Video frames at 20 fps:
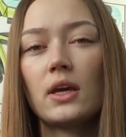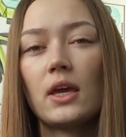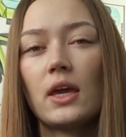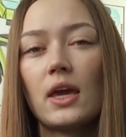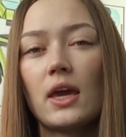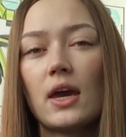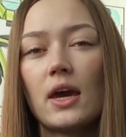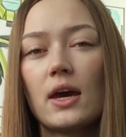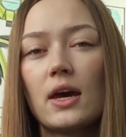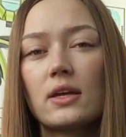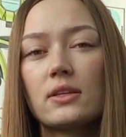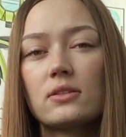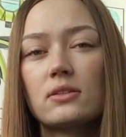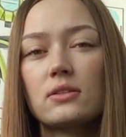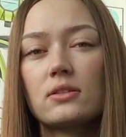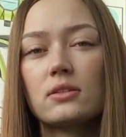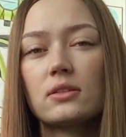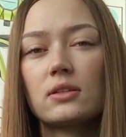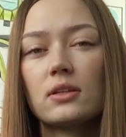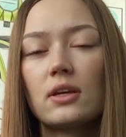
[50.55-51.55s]

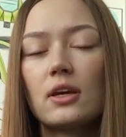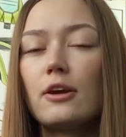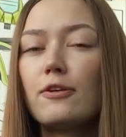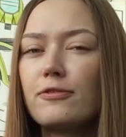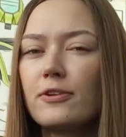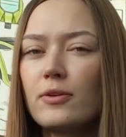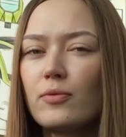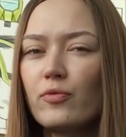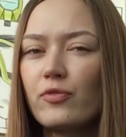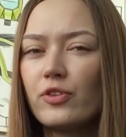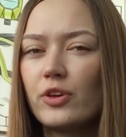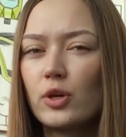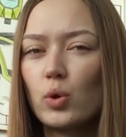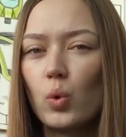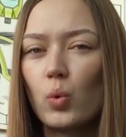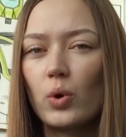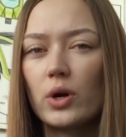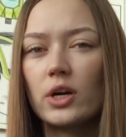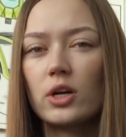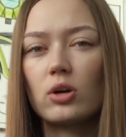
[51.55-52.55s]
And if a
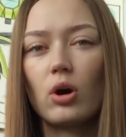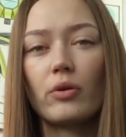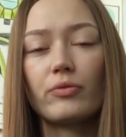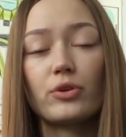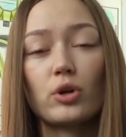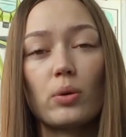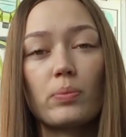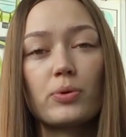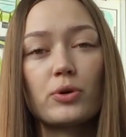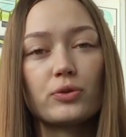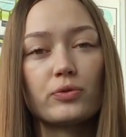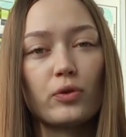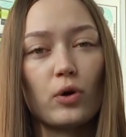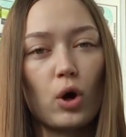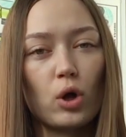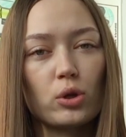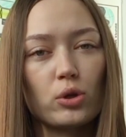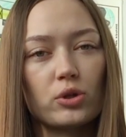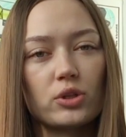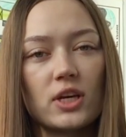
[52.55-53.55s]
viewer of your
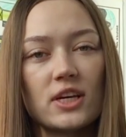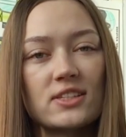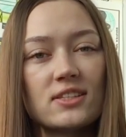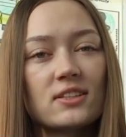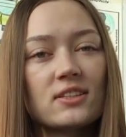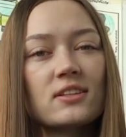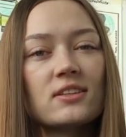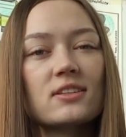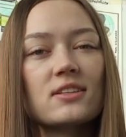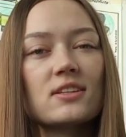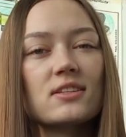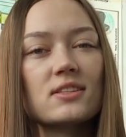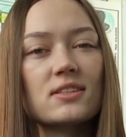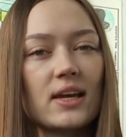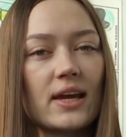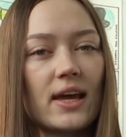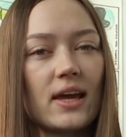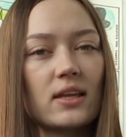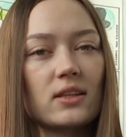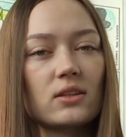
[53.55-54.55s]
portfolio doesn't
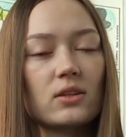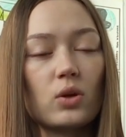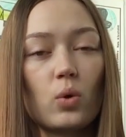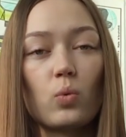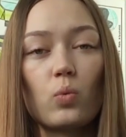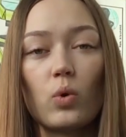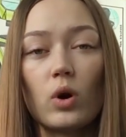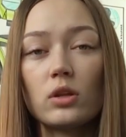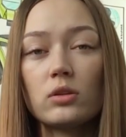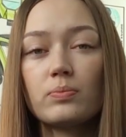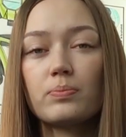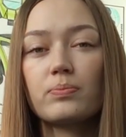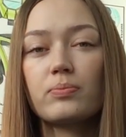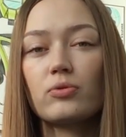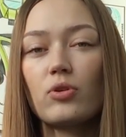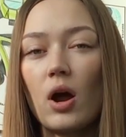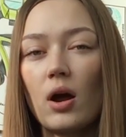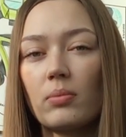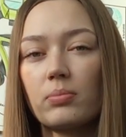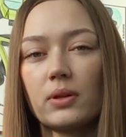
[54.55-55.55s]
understand what
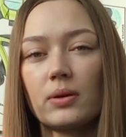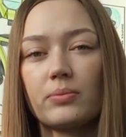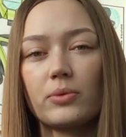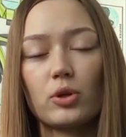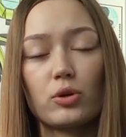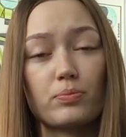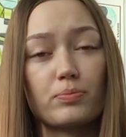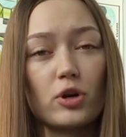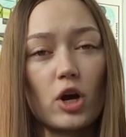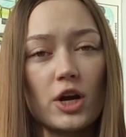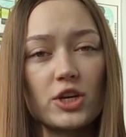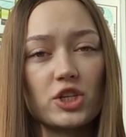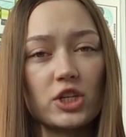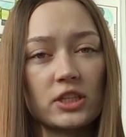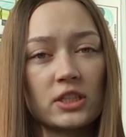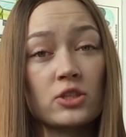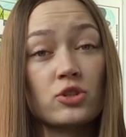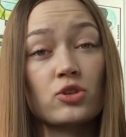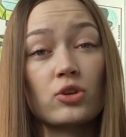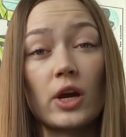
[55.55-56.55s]
problem your
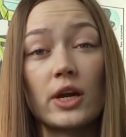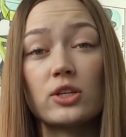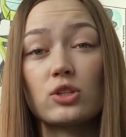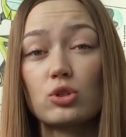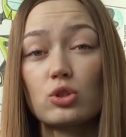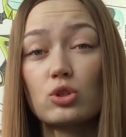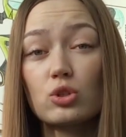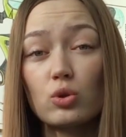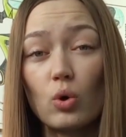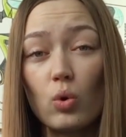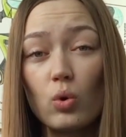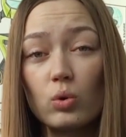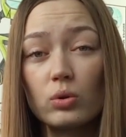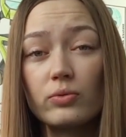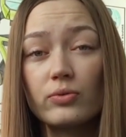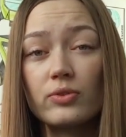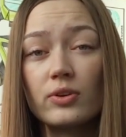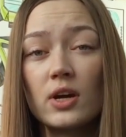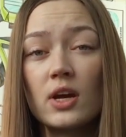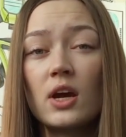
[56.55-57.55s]
project is trying to
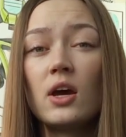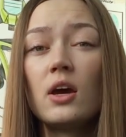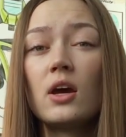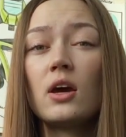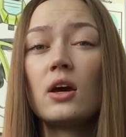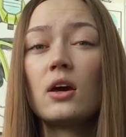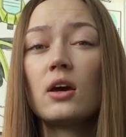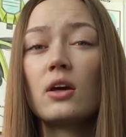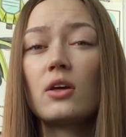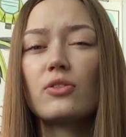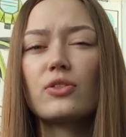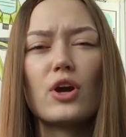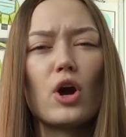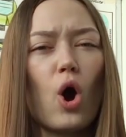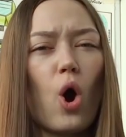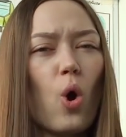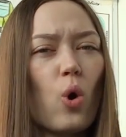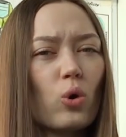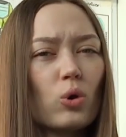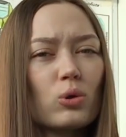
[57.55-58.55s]
solve, the
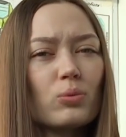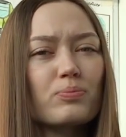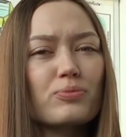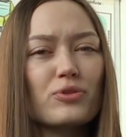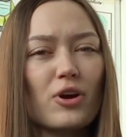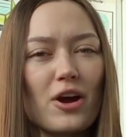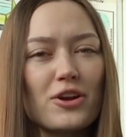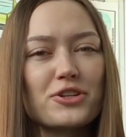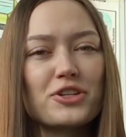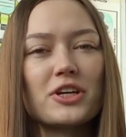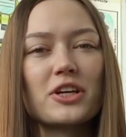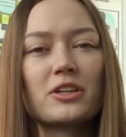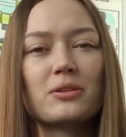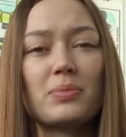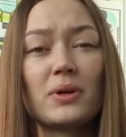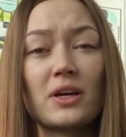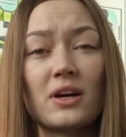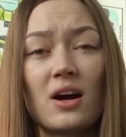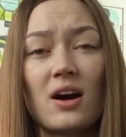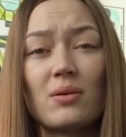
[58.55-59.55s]
whole project
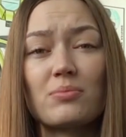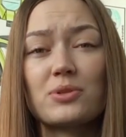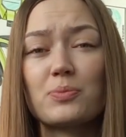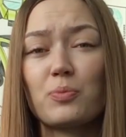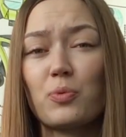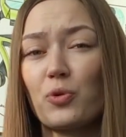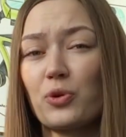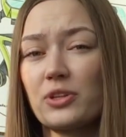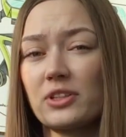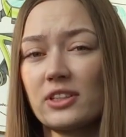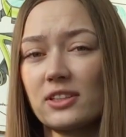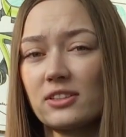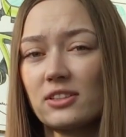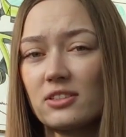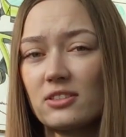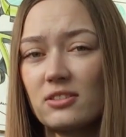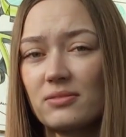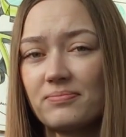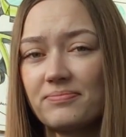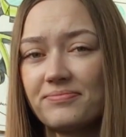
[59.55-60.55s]
becomes
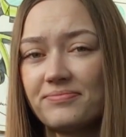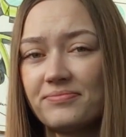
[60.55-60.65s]
pointless.